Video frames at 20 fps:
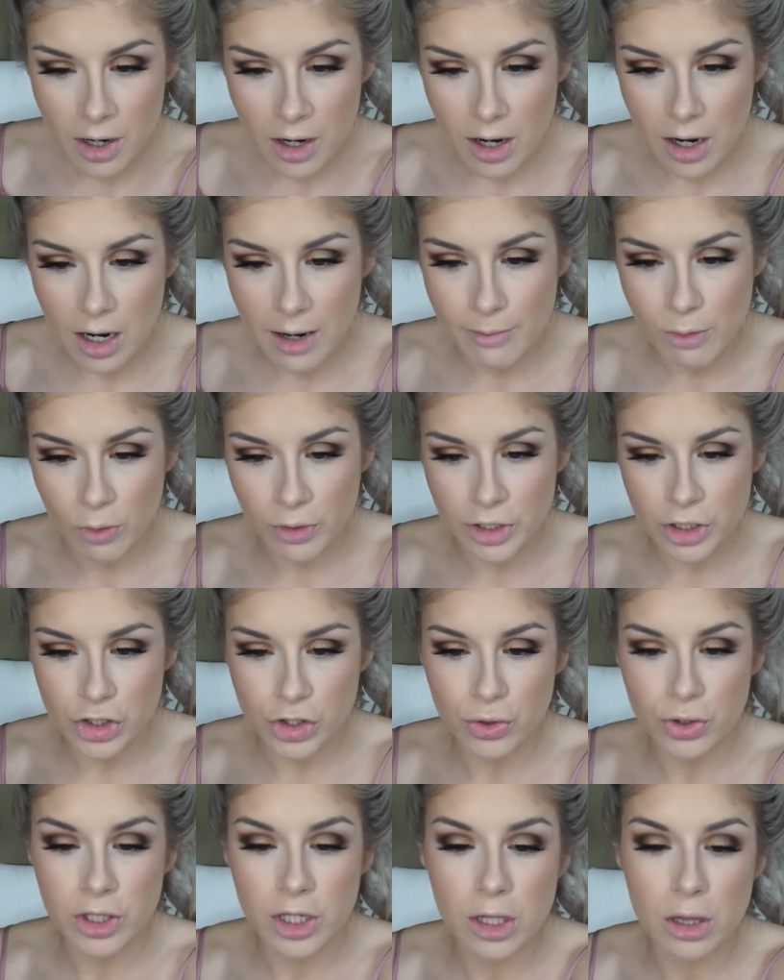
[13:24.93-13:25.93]
We're gonna
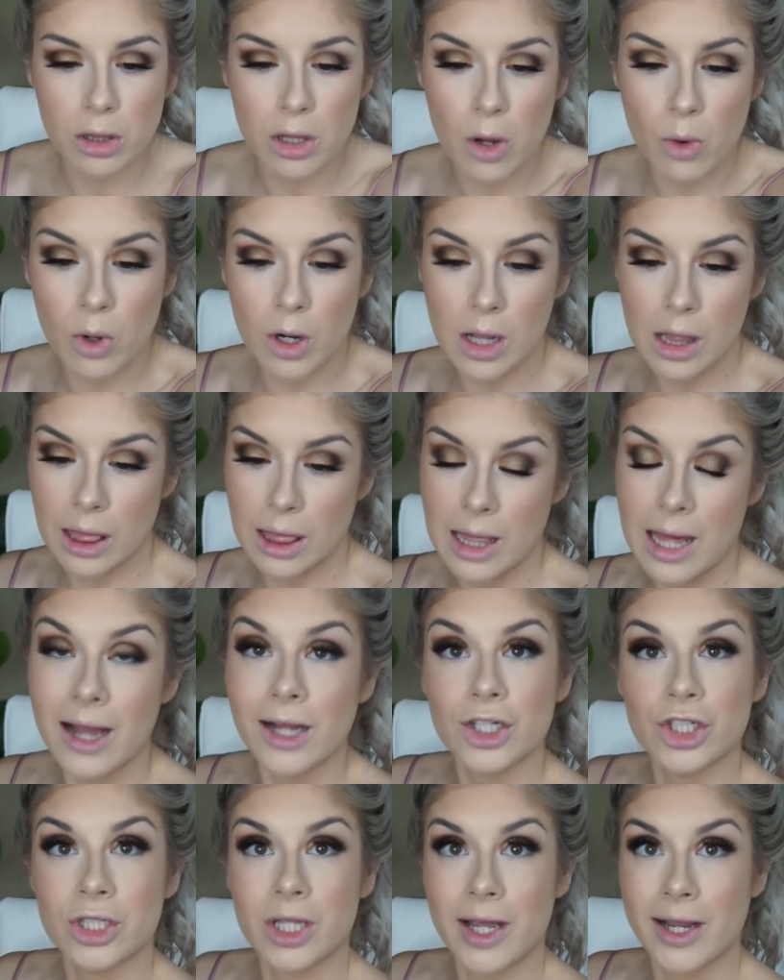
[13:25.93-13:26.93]
do the lower
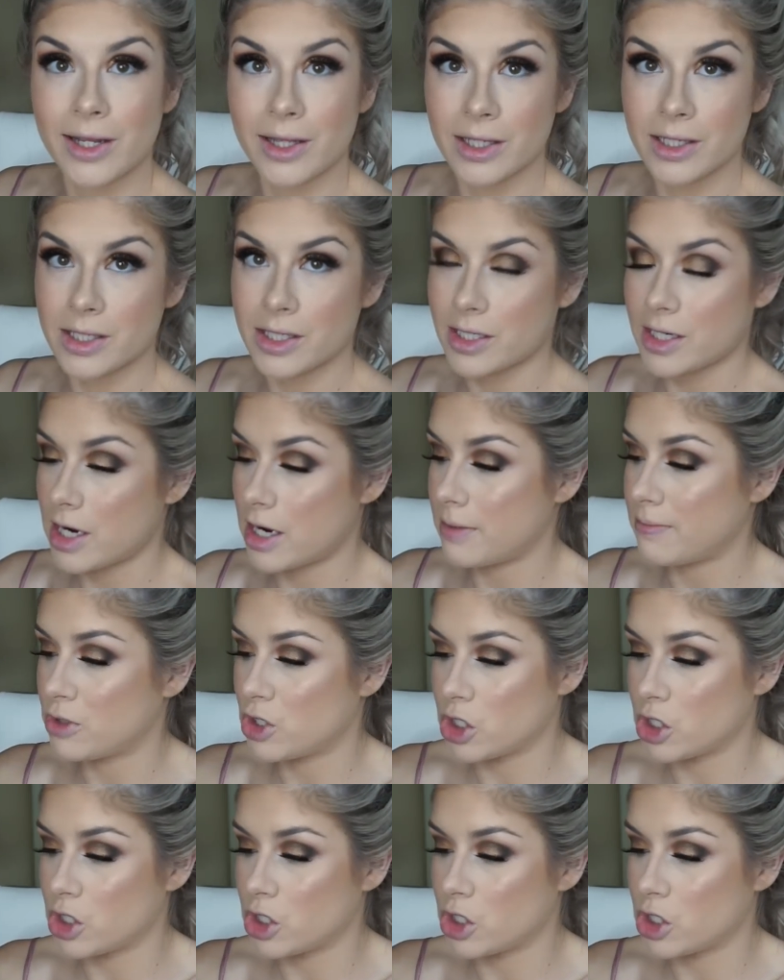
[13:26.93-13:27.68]
lash line this time.